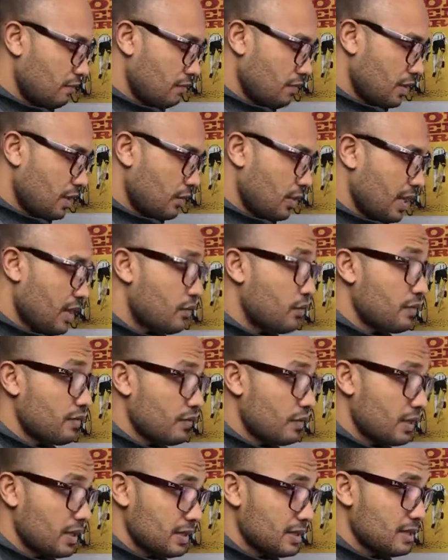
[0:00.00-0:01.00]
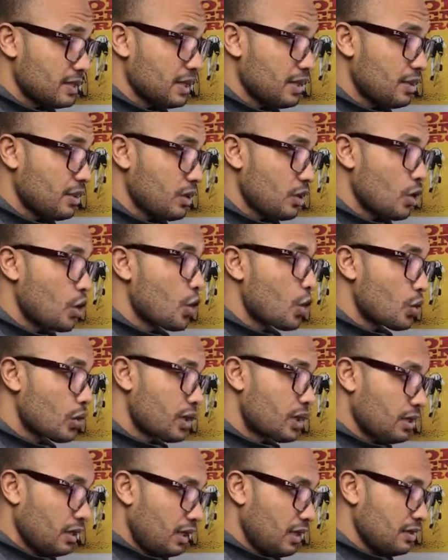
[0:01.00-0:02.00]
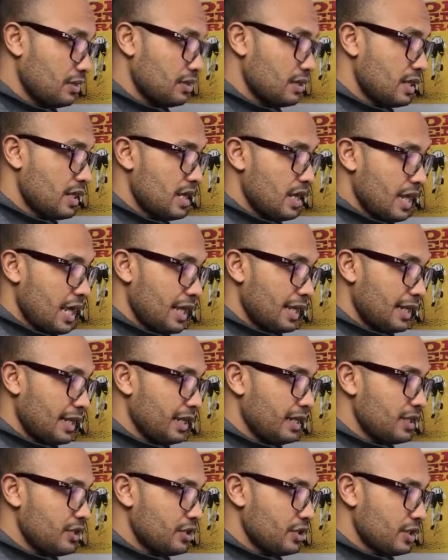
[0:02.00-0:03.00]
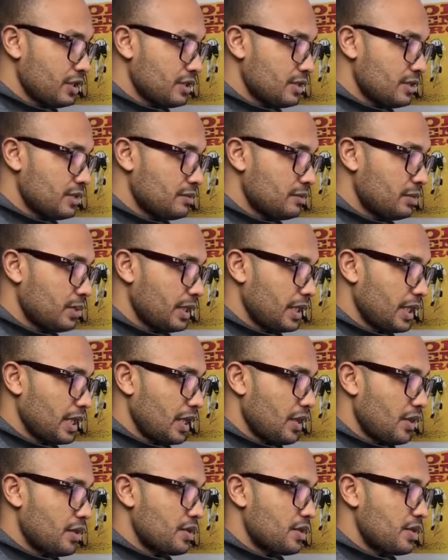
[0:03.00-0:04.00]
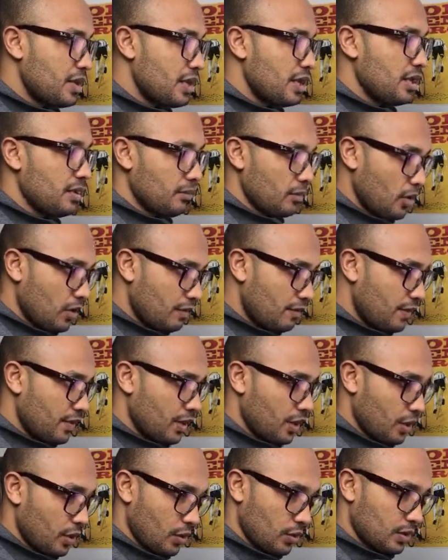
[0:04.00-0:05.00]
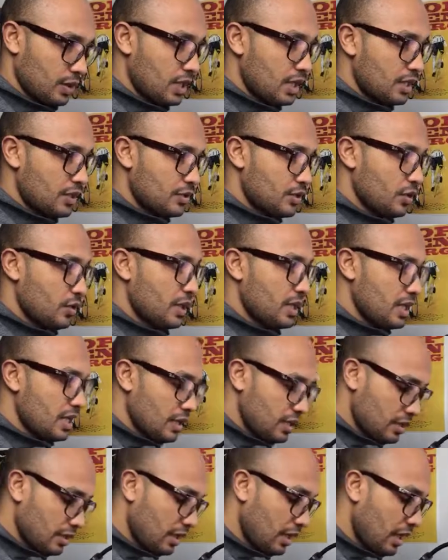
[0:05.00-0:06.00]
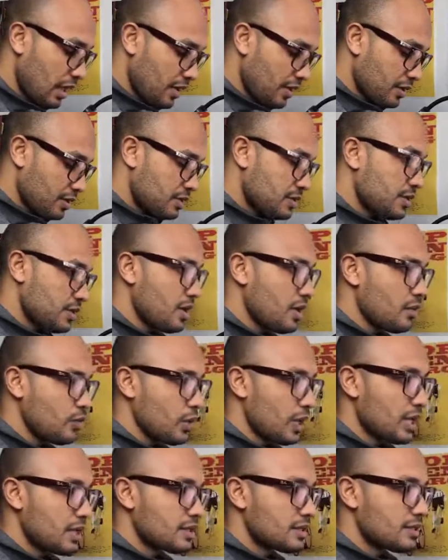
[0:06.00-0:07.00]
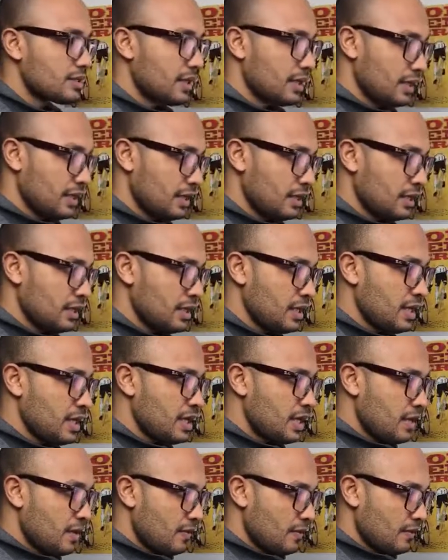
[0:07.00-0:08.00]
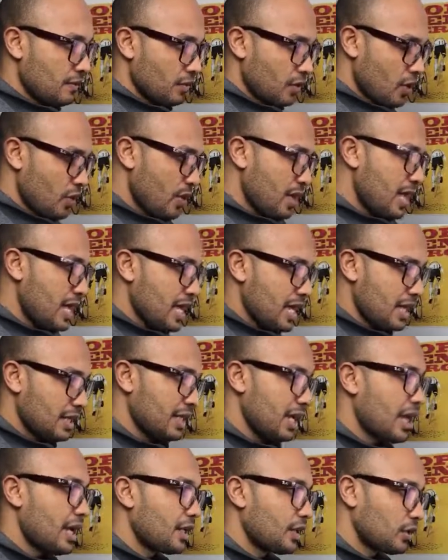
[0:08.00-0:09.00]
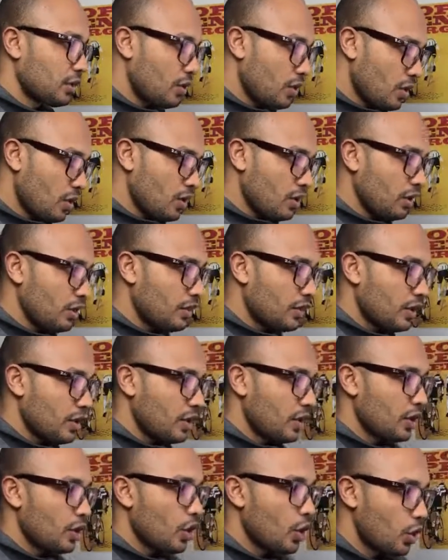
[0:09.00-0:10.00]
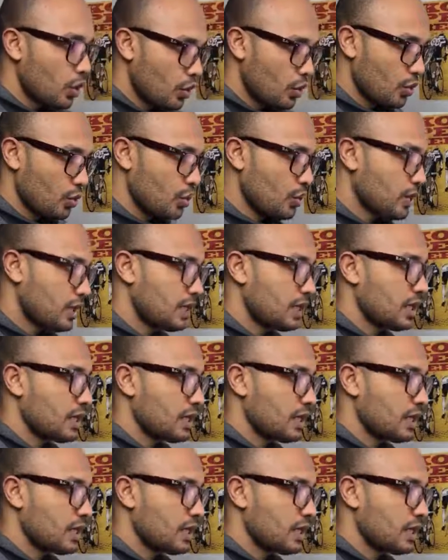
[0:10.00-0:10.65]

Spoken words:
that we are referencing the hook class, and h is simply the name of the hook. So here in our term we are saying go ahead and call the hook